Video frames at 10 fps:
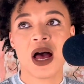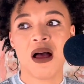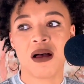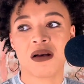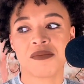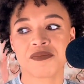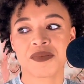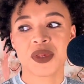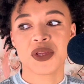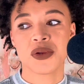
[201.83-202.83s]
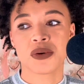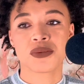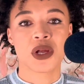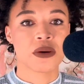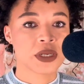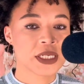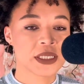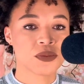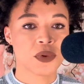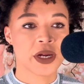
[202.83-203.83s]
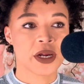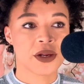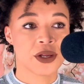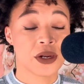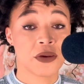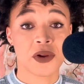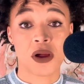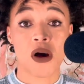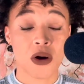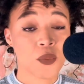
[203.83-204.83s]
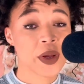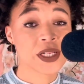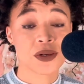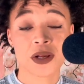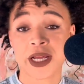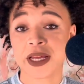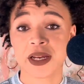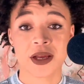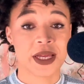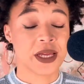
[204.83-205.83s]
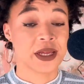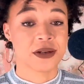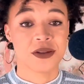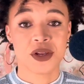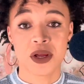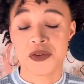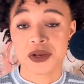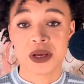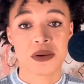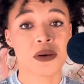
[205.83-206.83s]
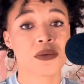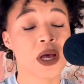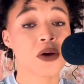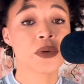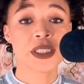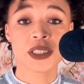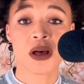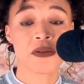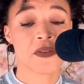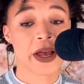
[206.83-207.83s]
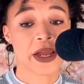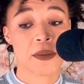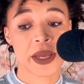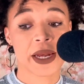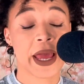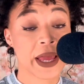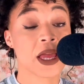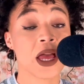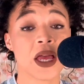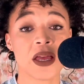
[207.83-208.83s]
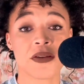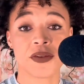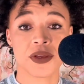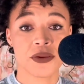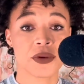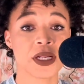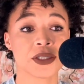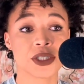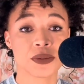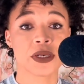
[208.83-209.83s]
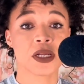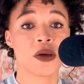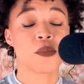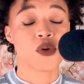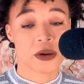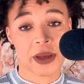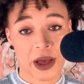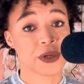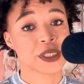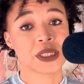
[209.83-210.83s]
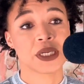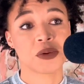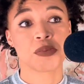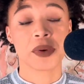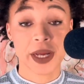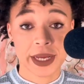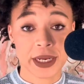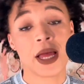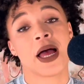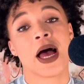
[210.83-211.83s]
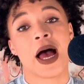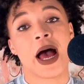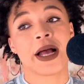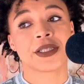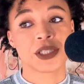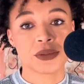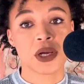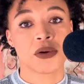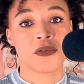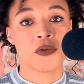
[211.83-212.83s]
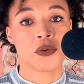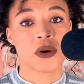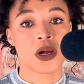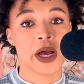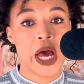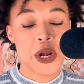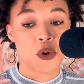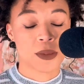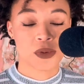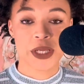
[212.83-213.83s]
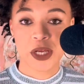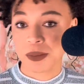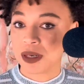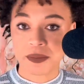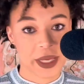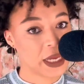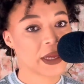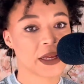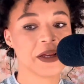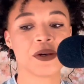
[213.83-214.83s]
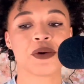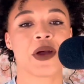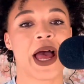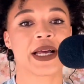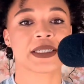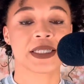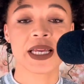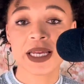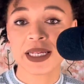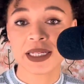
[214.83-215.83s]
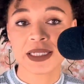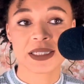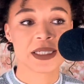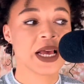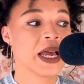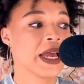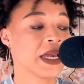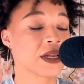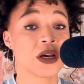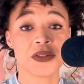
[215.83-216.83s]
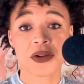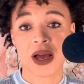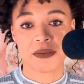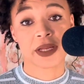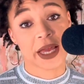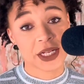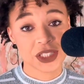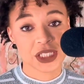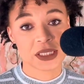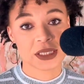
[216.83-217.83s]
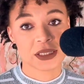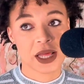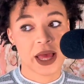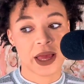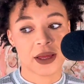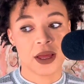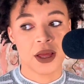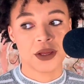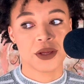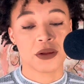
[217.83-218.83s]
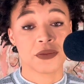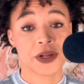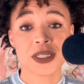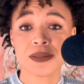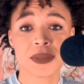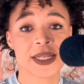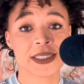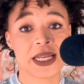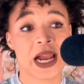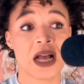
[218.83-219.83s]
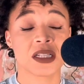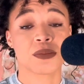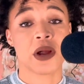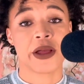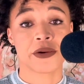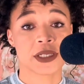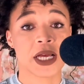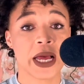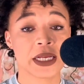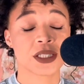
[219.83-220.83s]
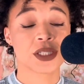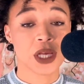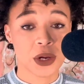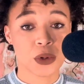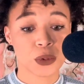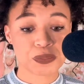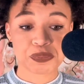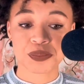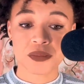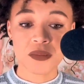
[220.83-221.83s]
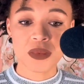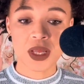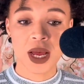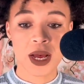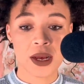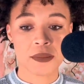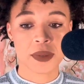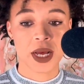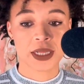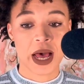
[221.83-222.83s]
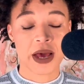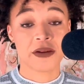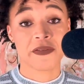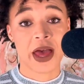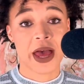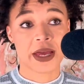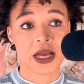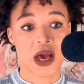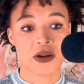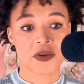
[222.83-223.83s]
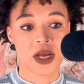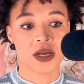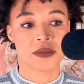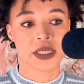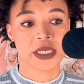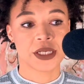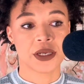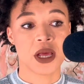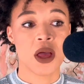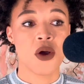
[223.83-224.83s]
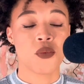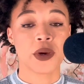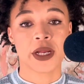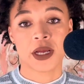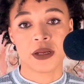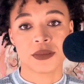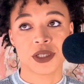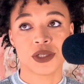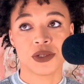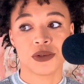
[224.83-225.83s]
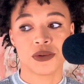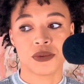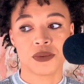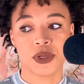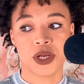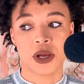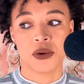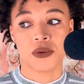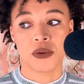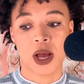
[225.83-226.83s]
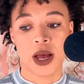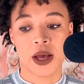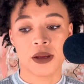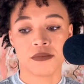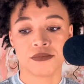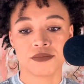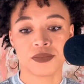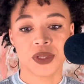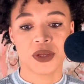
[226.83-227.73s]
you'll notice where, you know, they're always on it and, you know, they're go, go, go, which is all fine. I mean, hey, if you can do it, more power to you. But I do know for a normal human being who has kids and other obligations that, you know, there's some things that I have to prioritize. So a lot of that kind of comes in when it comes to, you know,